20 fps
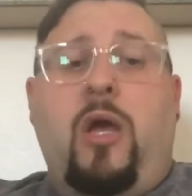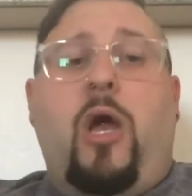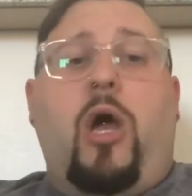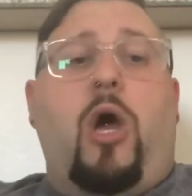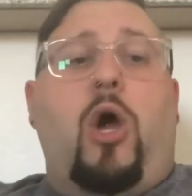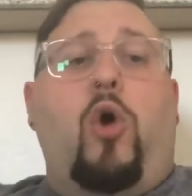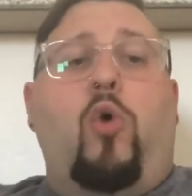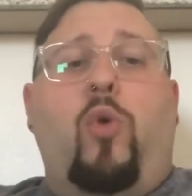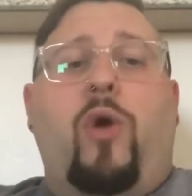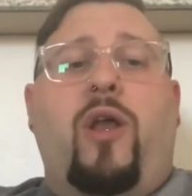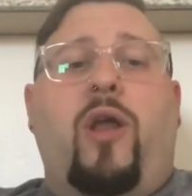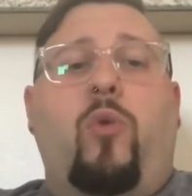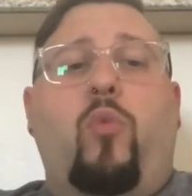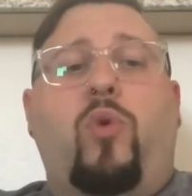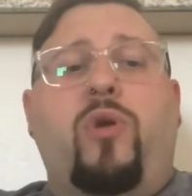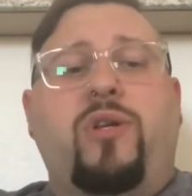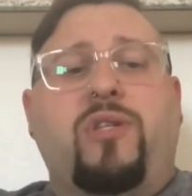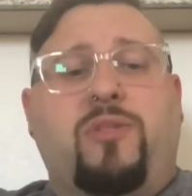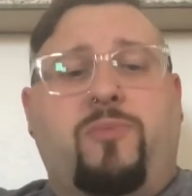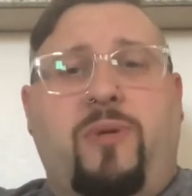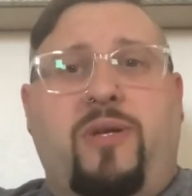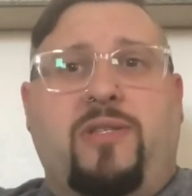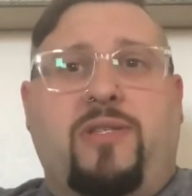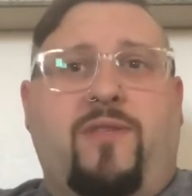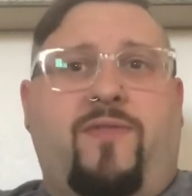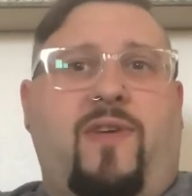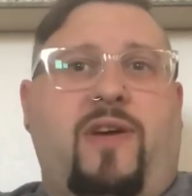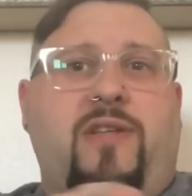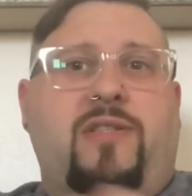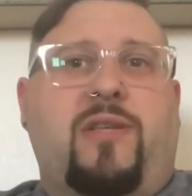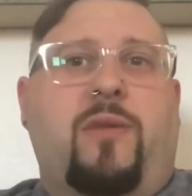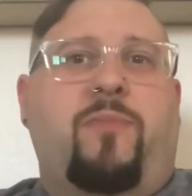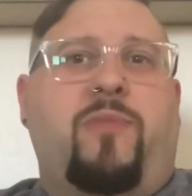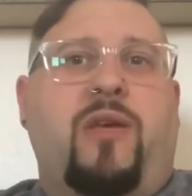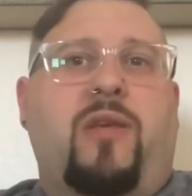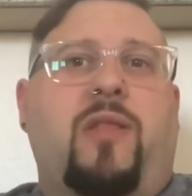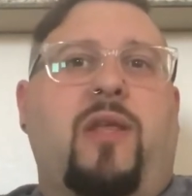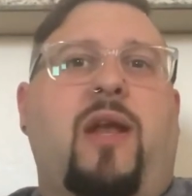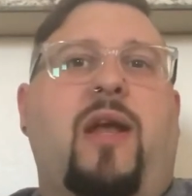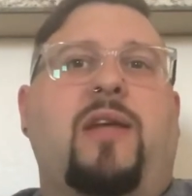Oh, and I want to specify
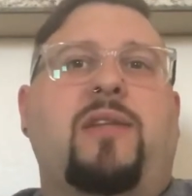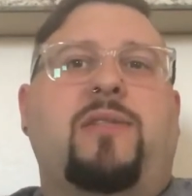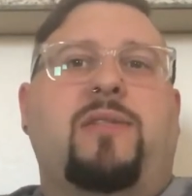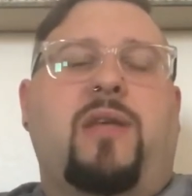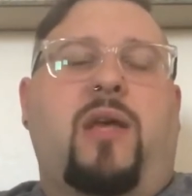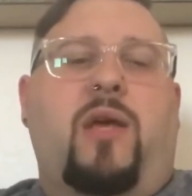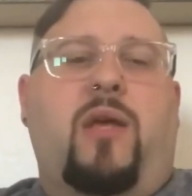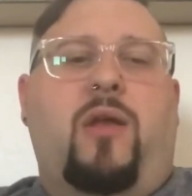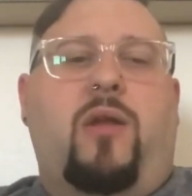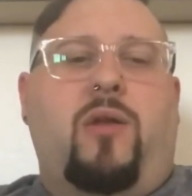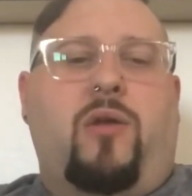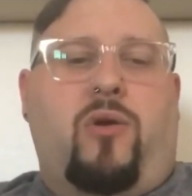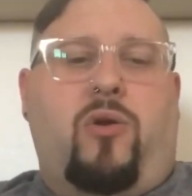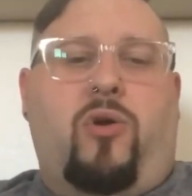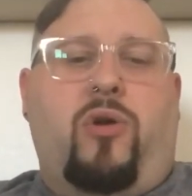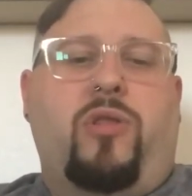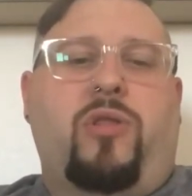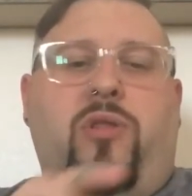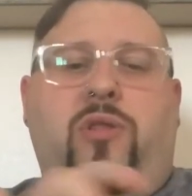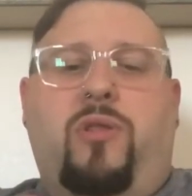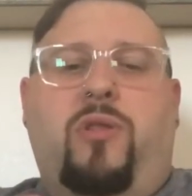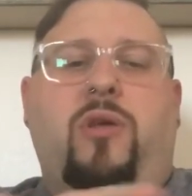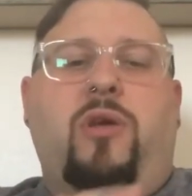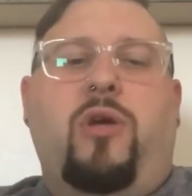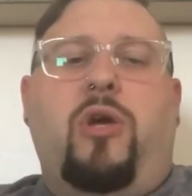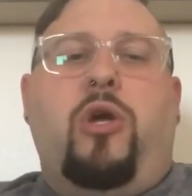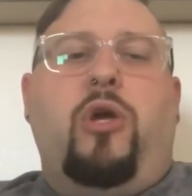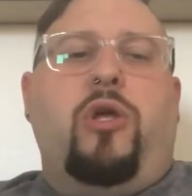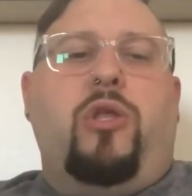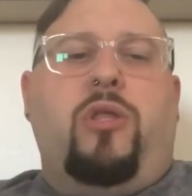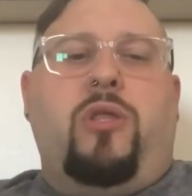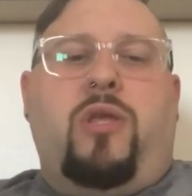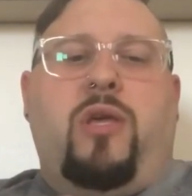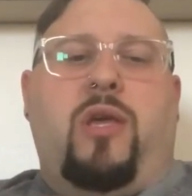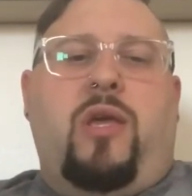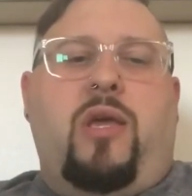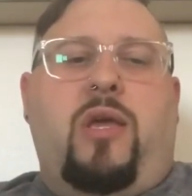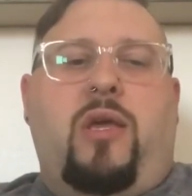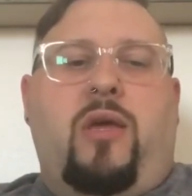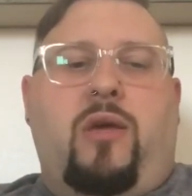something that I said on
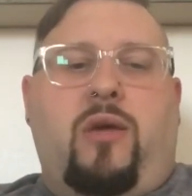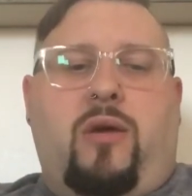the